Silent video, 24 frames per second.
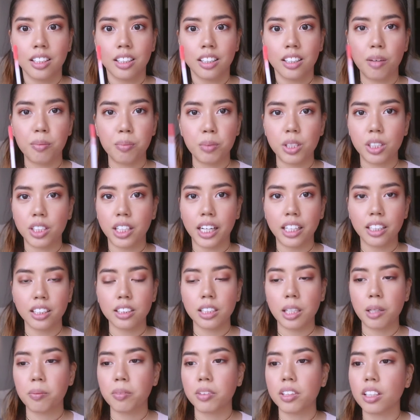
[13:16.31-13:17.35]
I'm kind of
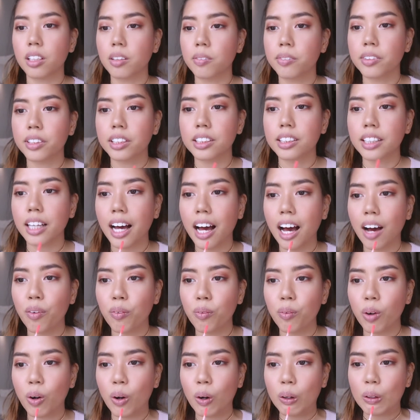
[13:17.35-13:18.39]
tempted, but I
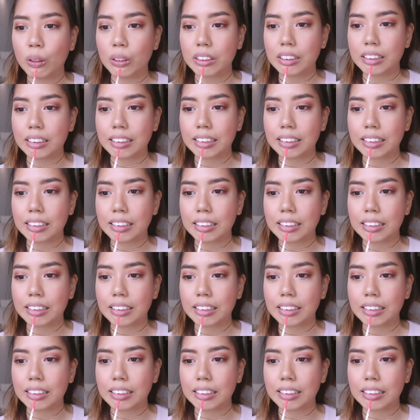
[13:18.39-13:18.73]
will.